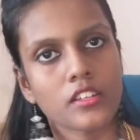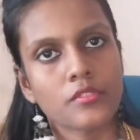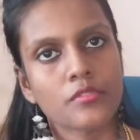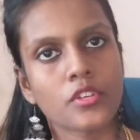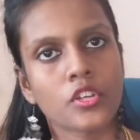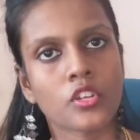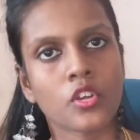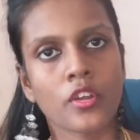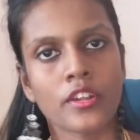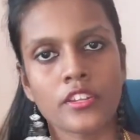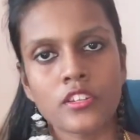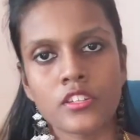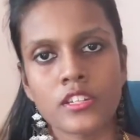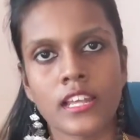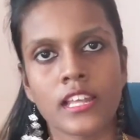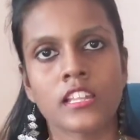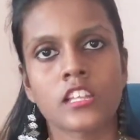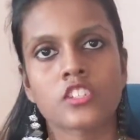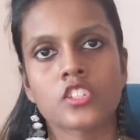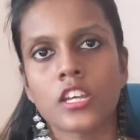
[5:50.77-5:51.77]
if you are going to
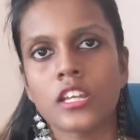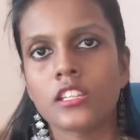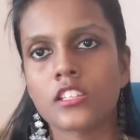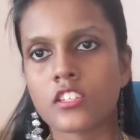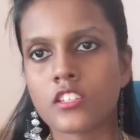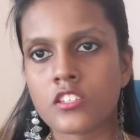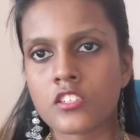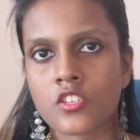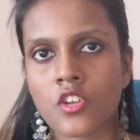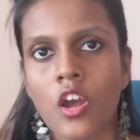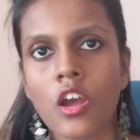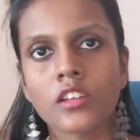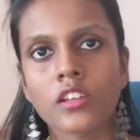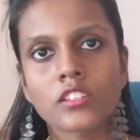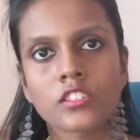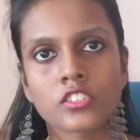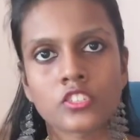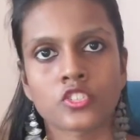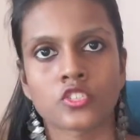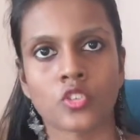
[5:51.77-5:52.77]
tell the child this is
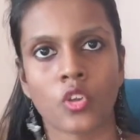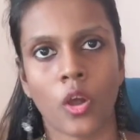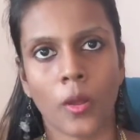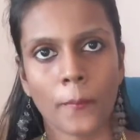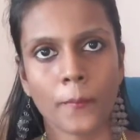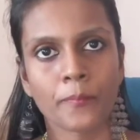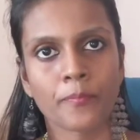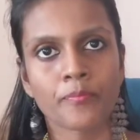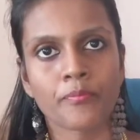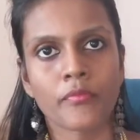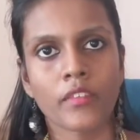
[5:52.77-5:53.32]
wrong, this is wrong,